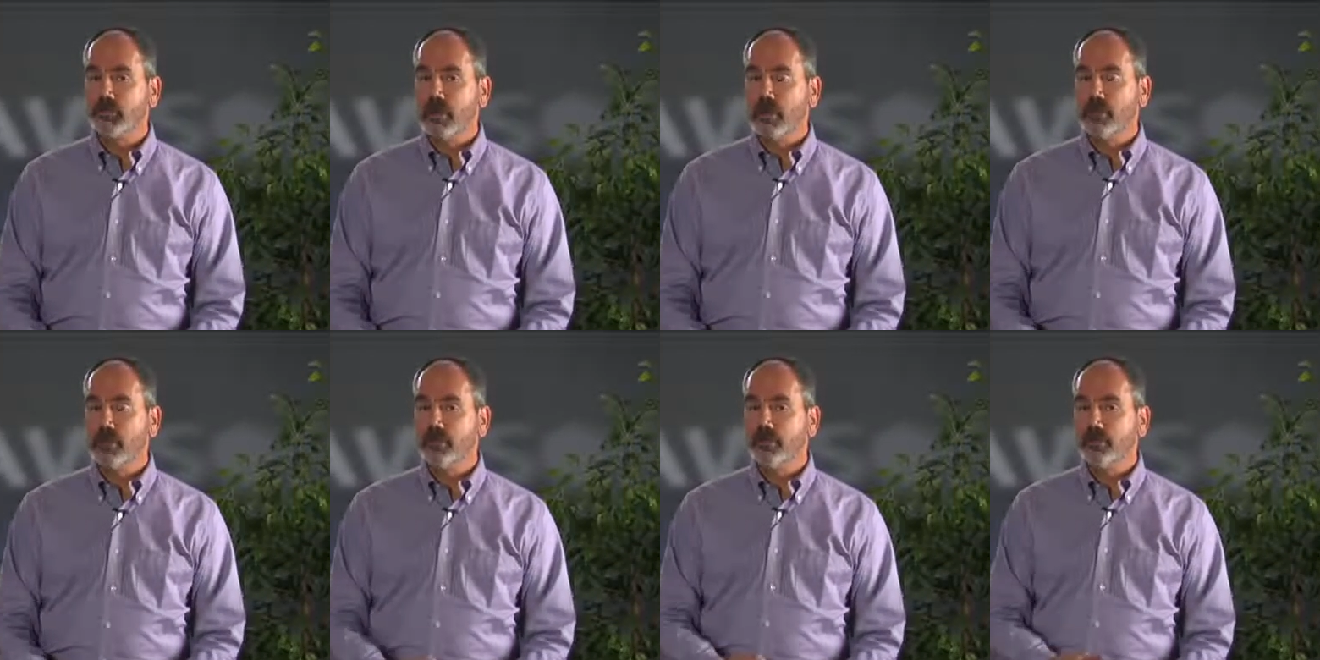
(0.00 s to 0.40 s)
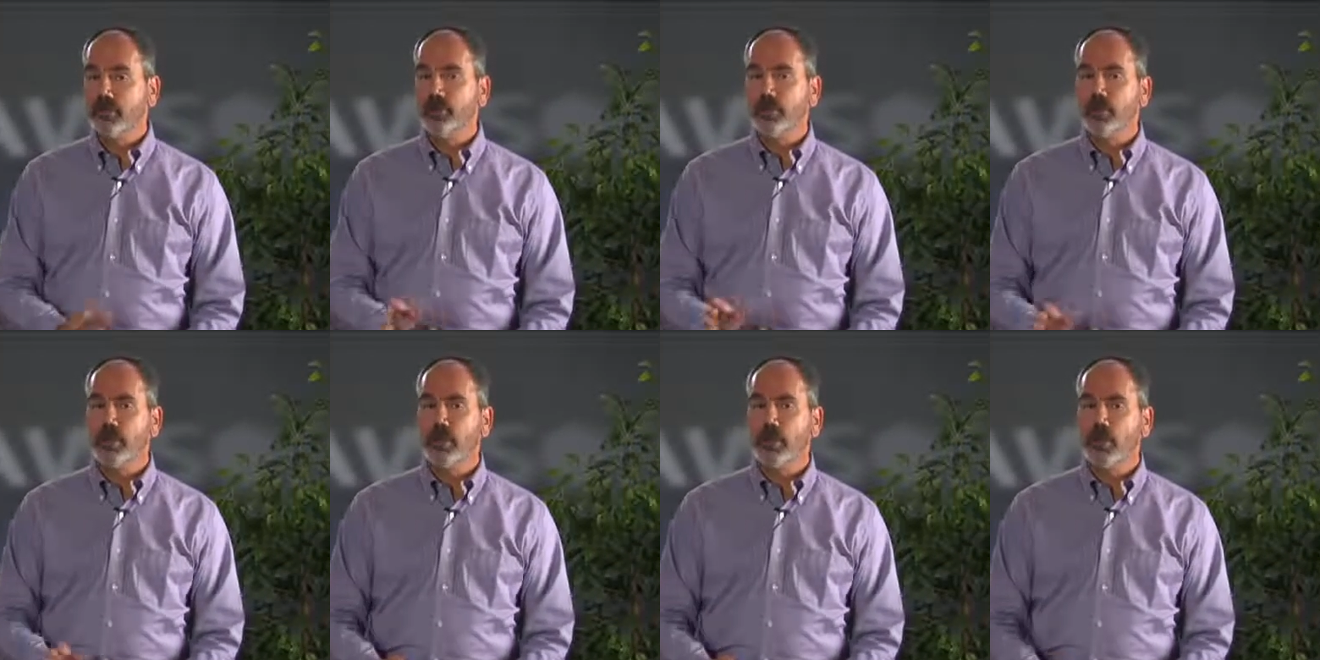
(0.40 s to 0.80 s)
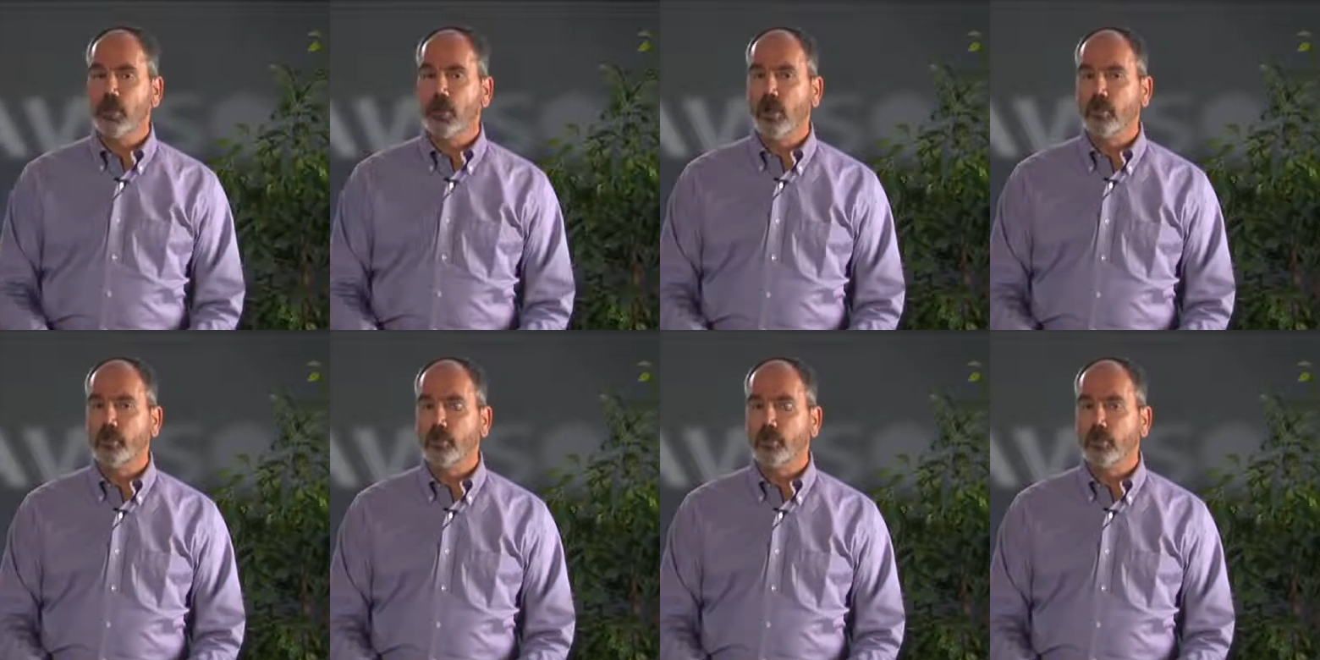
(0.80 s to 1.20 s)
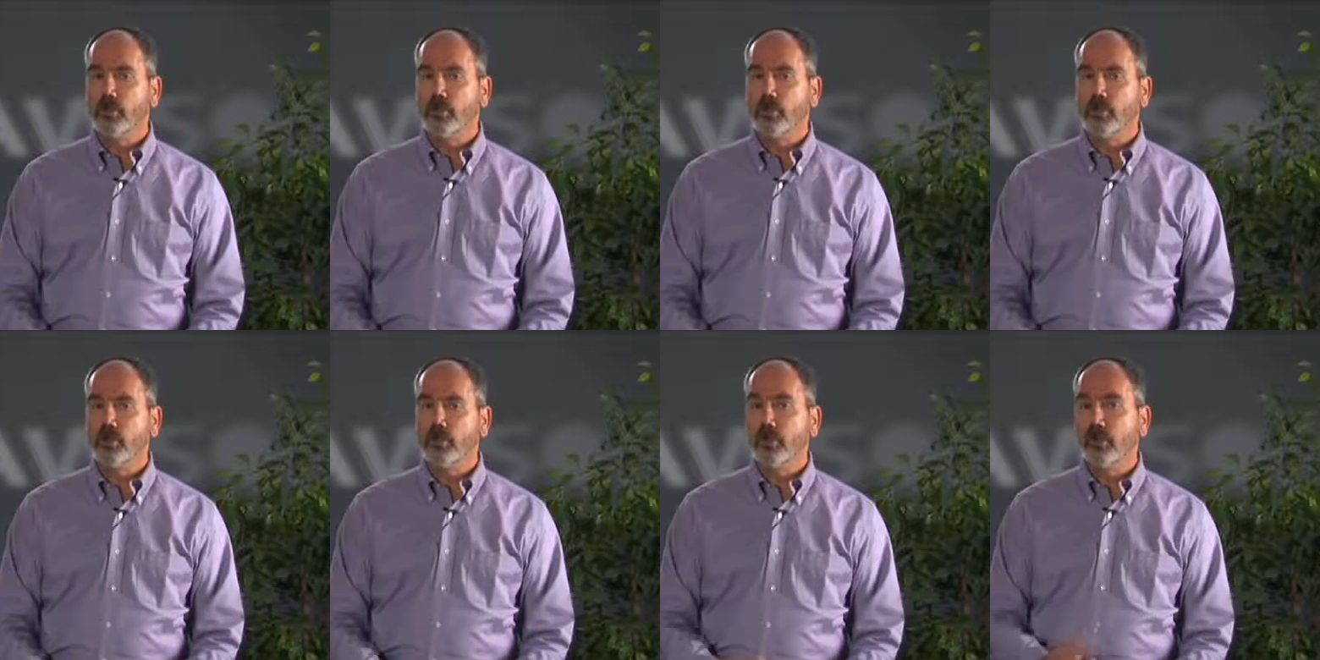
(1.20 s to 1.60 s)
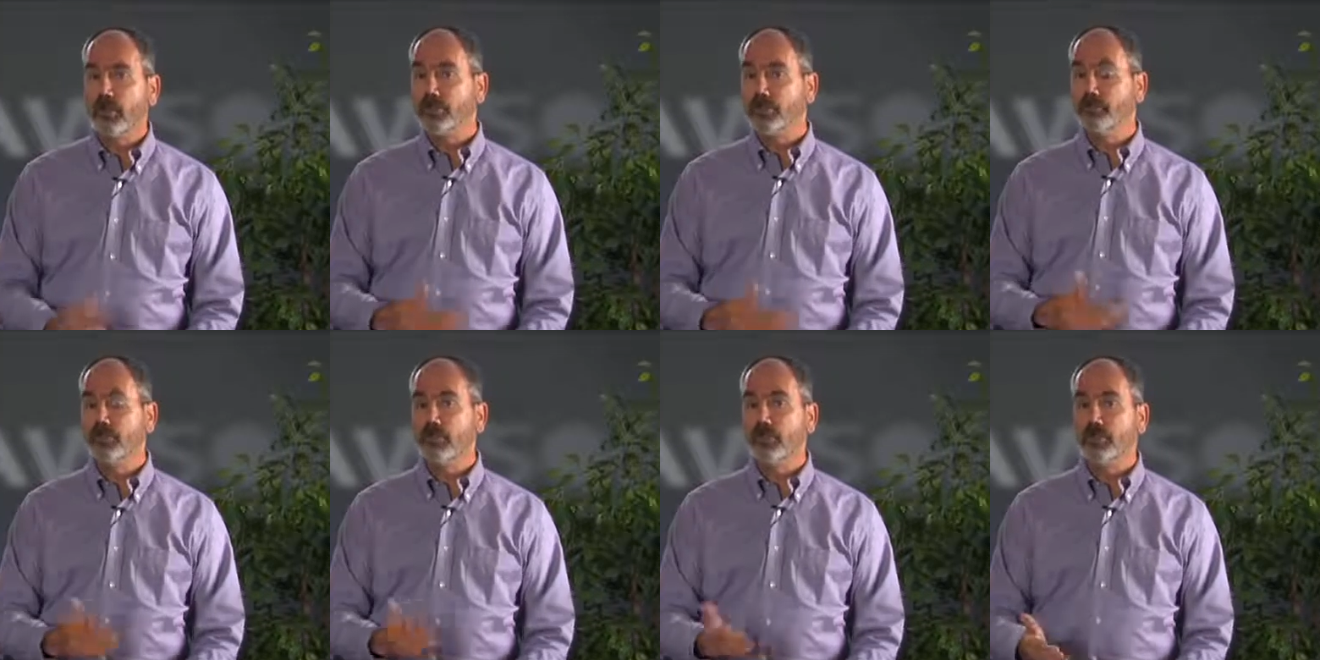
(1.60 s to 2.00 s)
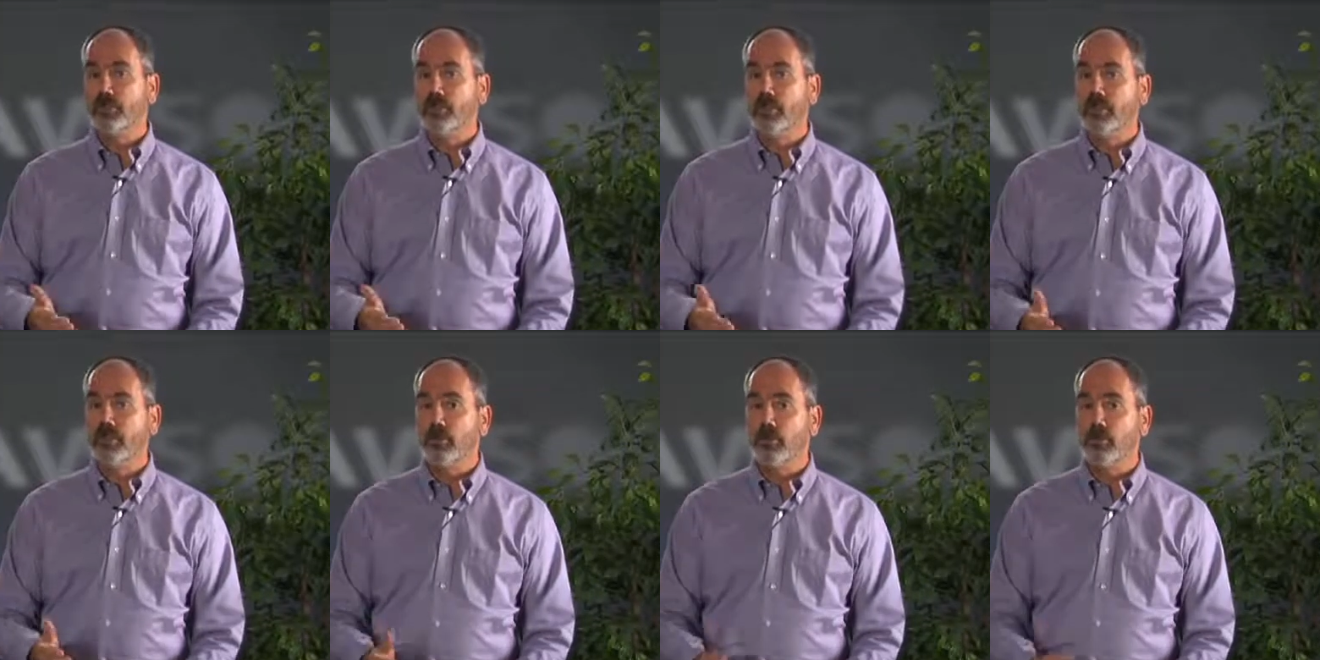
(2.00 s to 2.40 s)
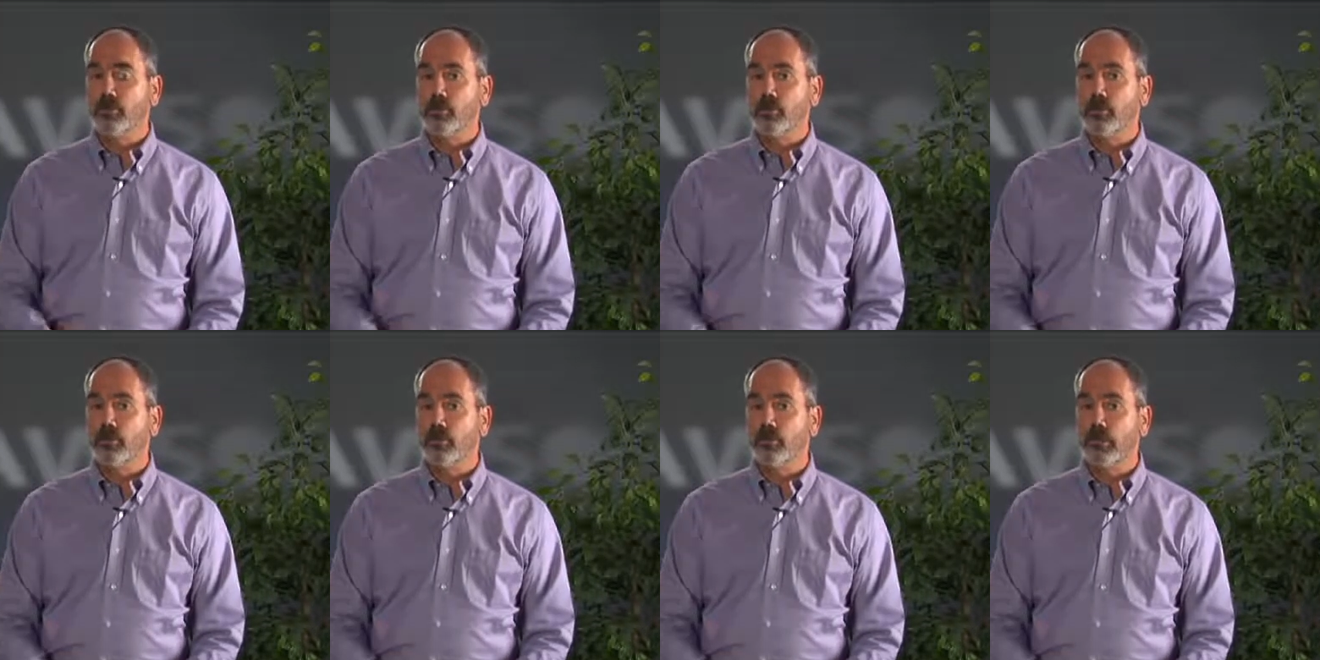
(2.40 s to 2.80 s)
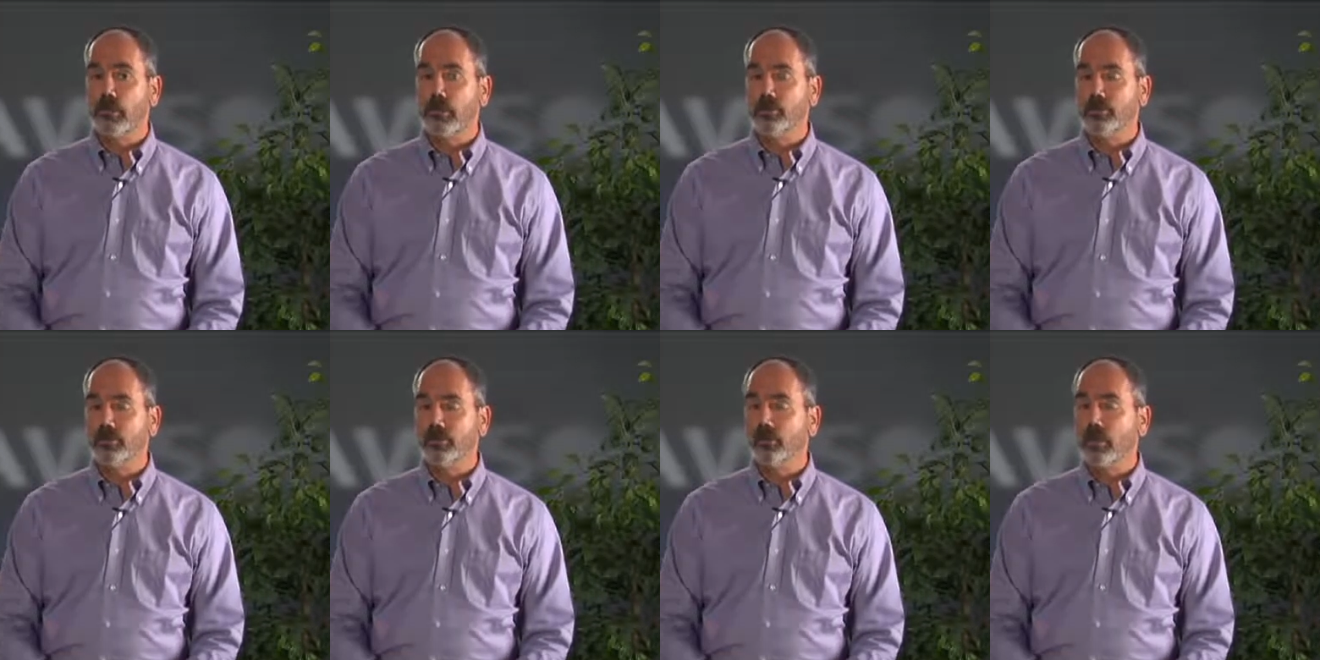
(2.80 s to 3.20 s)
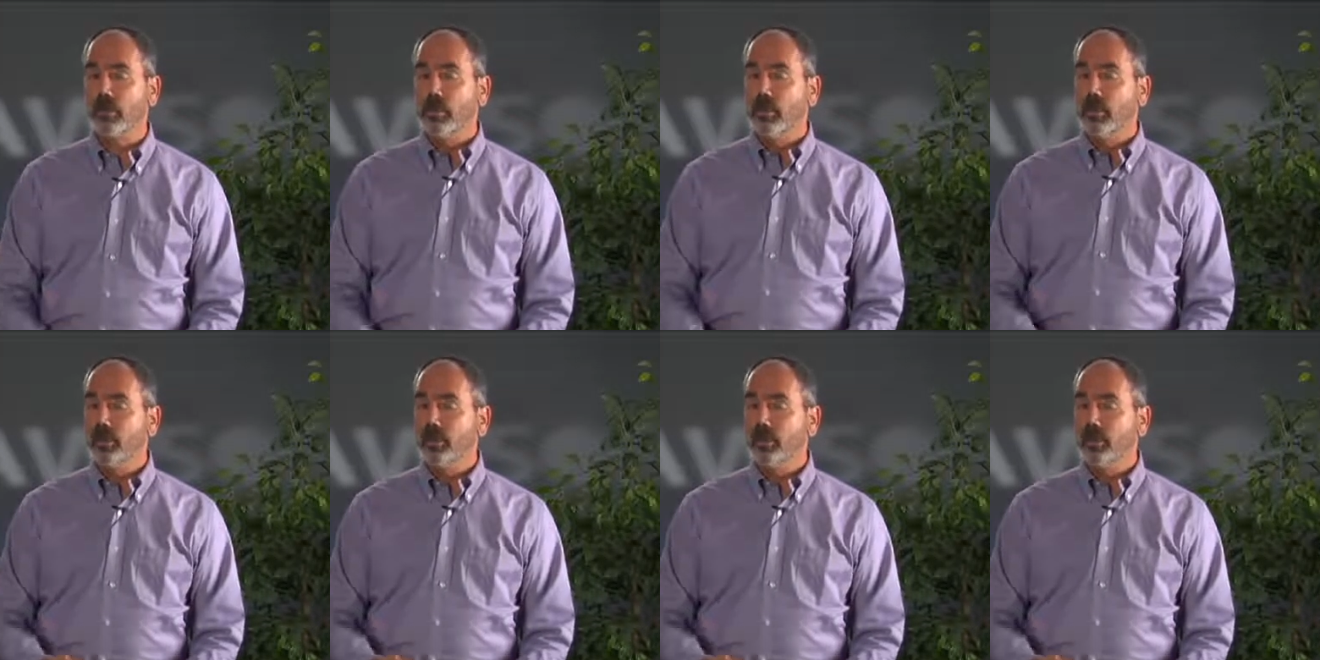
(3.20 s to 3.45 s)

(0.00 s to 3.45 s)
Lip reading: And this is why you often hear the best missionary for a religion